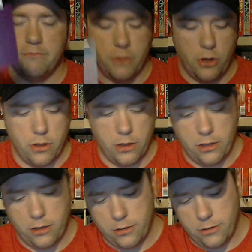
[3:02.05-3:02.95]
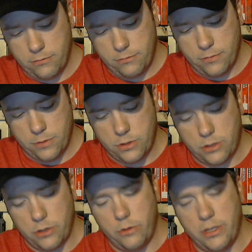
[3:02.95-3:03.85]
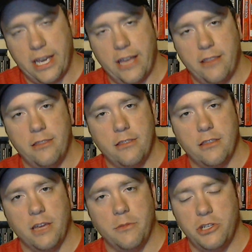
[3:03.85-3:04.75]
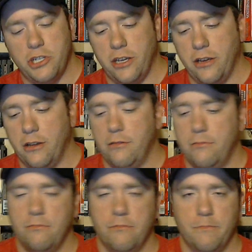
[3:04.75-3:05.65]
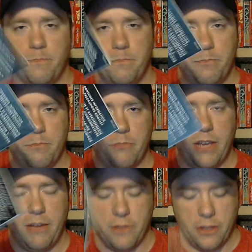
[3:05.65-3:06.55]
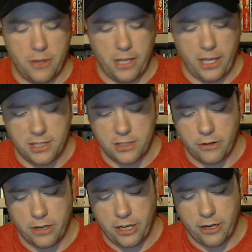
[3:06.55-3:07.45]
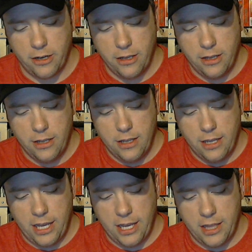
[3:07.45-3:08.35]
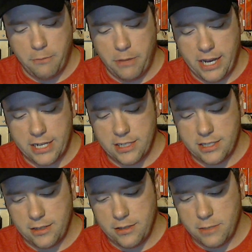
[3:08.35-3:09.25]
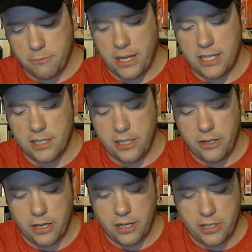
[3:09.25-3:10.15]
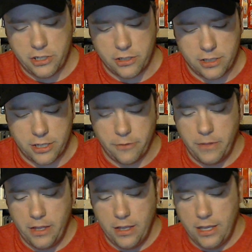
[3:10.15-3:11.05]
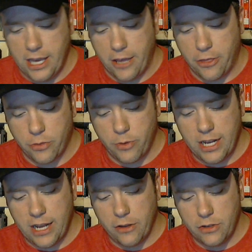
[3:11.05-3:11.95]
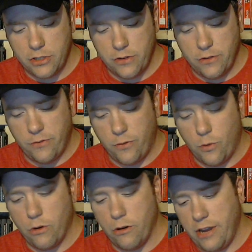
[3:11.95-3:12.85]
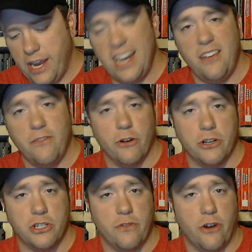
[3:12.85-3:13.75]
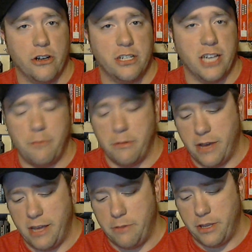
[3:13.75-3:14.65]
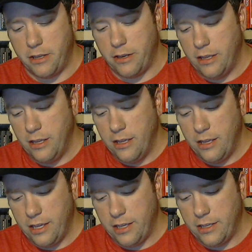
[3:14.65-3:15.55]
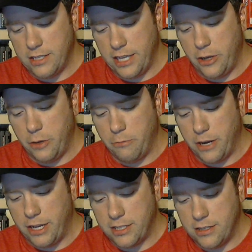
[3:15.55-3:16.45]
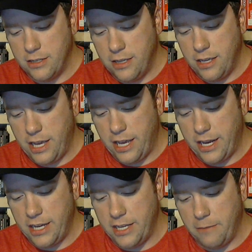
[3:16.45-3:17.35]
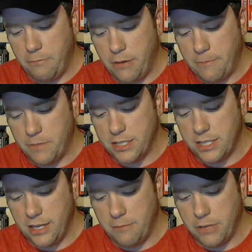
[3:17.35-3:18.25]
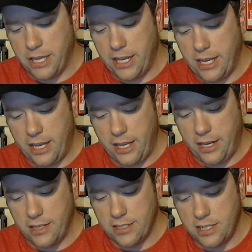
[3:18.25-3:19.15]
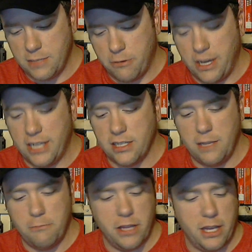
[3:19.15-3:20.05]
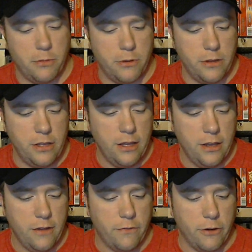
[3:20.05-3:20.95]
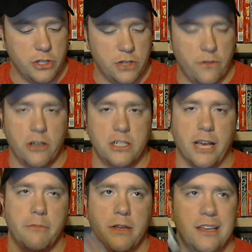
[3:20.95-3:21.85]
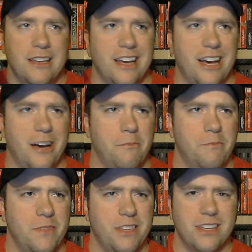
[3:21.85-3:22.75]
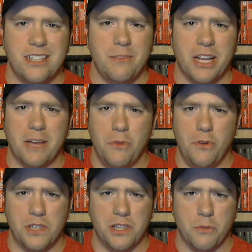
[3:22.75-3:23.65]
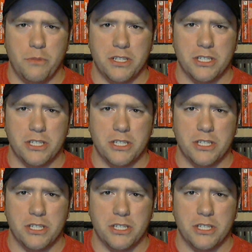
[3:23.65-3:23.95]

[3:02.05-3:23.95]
all the little doodad thingamajig pamphlet thingies that are in here, and the box is in surprisingly good condition. So, yeah, $3 for any version of R-Type, in my opinion, is a good price. And I did pop this in and play it, and it is a surprisingly playable version of R-Type. It does seem like it moves a little bit